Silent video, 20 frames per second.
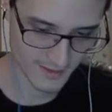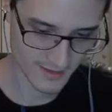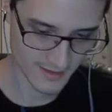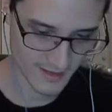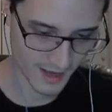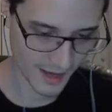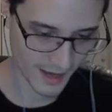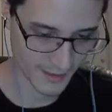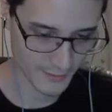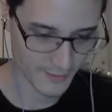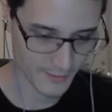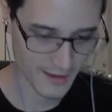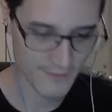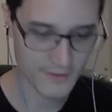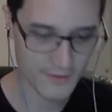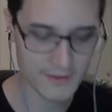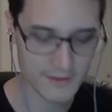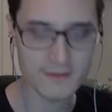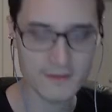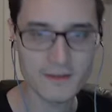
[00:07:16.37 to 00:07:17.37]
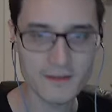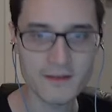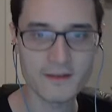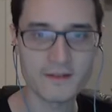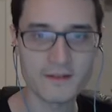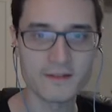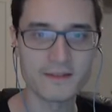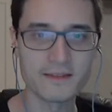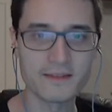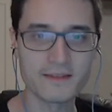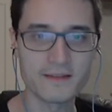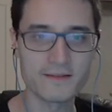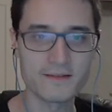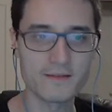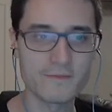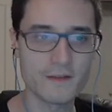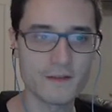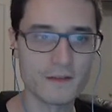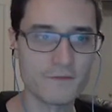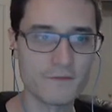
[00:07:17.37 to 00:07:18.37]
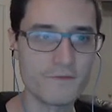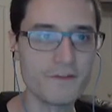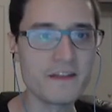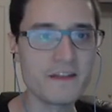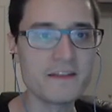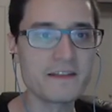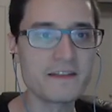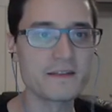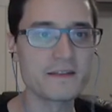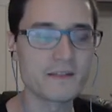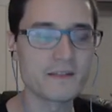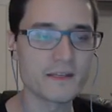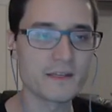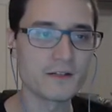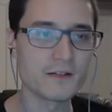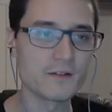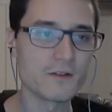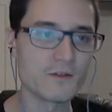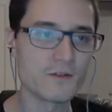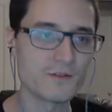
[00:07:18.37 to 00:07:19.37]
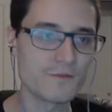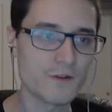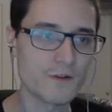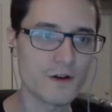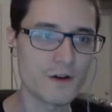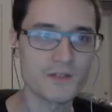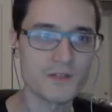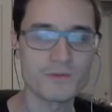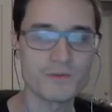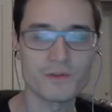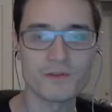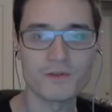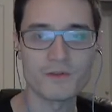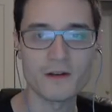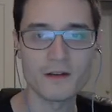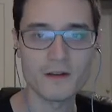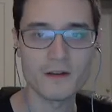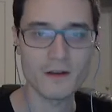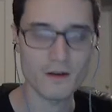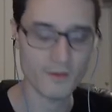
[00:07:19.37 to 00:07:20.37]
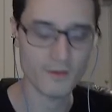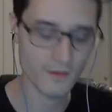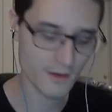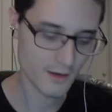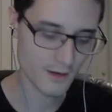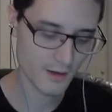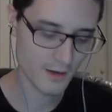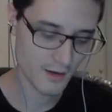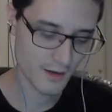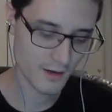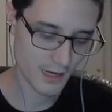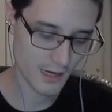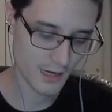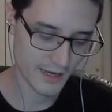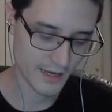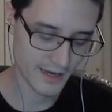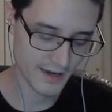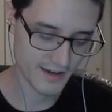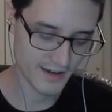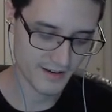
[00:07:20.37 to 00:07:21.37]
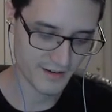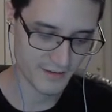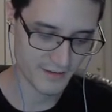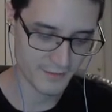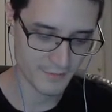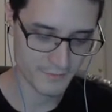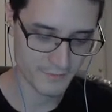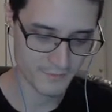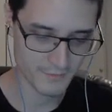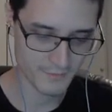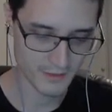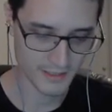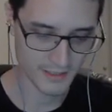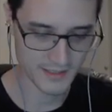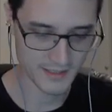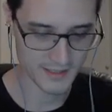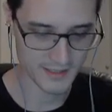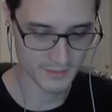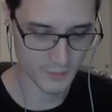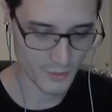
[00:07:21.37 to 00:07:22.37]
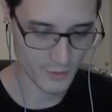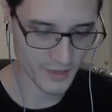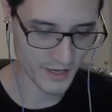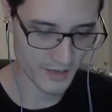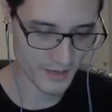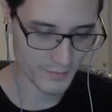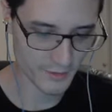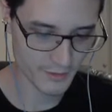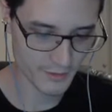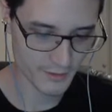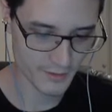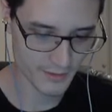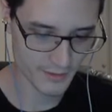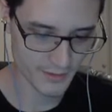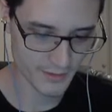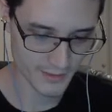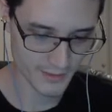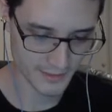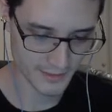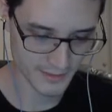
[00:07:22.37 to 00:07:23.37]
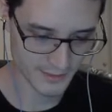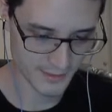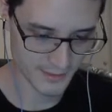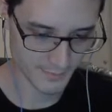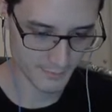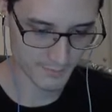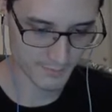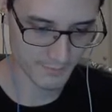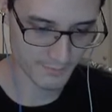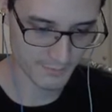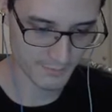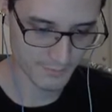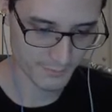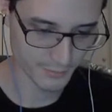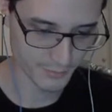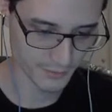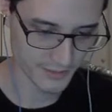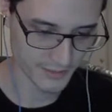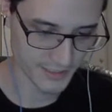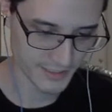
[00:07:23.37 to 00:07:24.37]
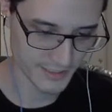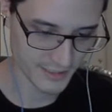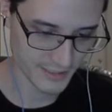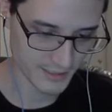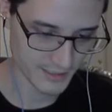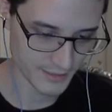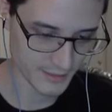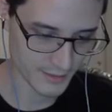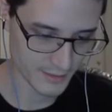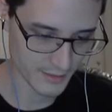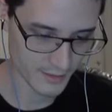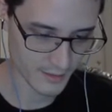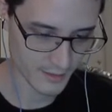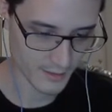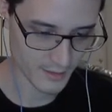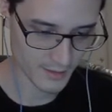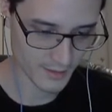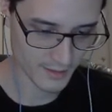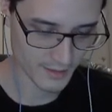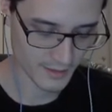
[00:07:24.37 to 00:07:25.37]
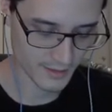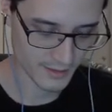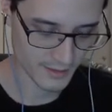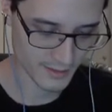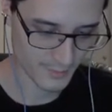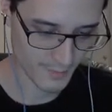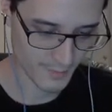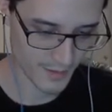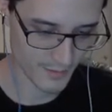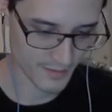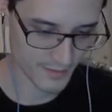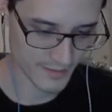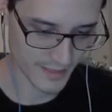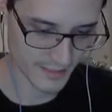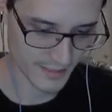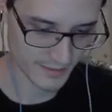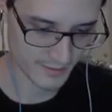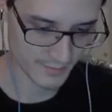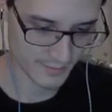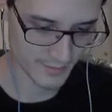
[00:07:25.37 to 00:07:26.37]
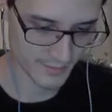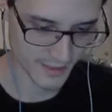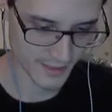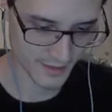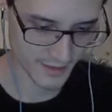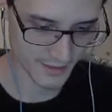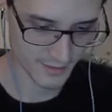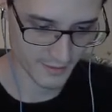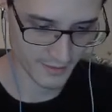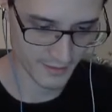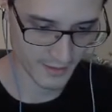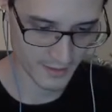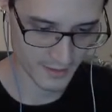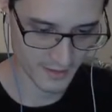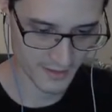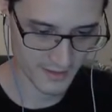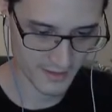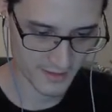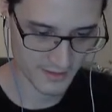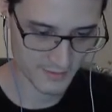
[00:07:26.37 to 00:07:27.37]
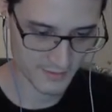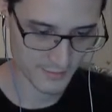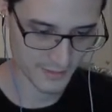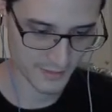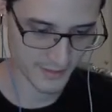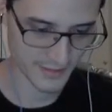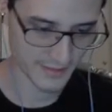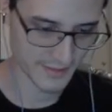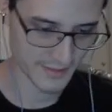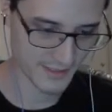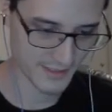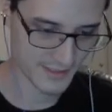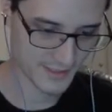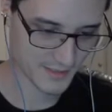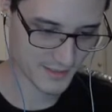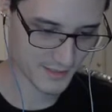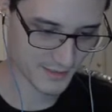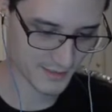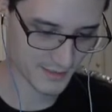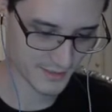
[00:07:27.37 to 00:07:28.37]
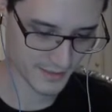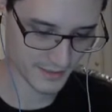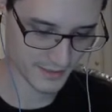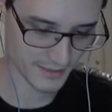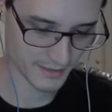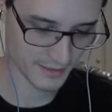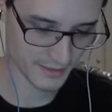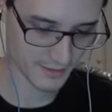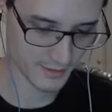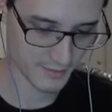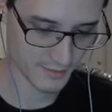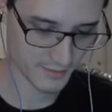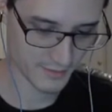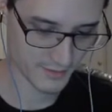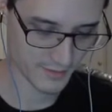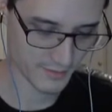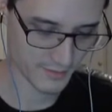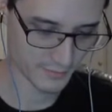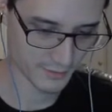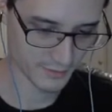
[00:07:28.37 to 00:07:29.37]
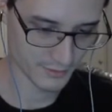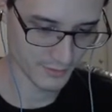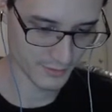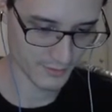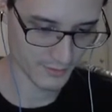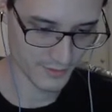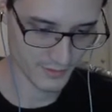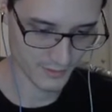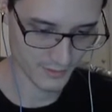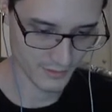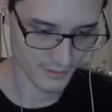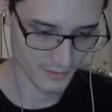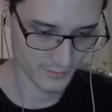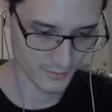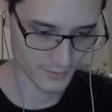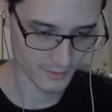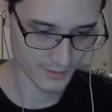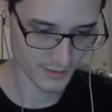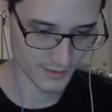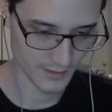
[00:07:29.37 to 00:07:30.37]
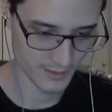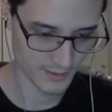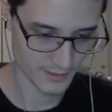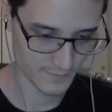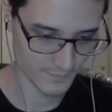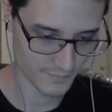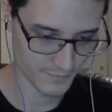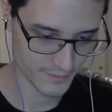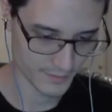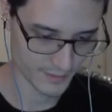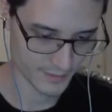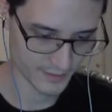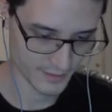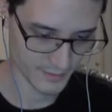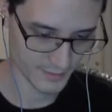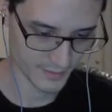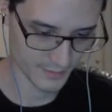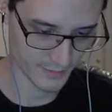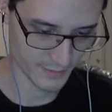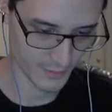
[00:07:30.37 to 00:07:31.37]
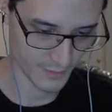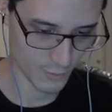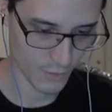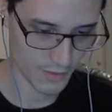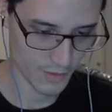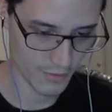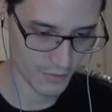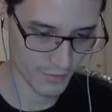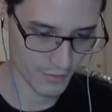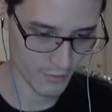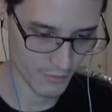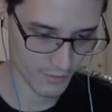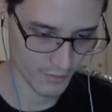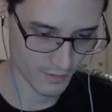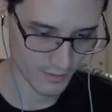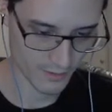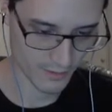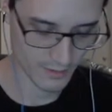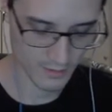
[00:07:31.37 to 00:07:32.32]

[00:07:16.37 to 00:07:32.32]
I don't have anything convenient to kill those frogs with right now. I have like some okay abilities, like this bleed, can maybe take them down. But like this is like almost completely useless if you look at it. I can just like make one thorn.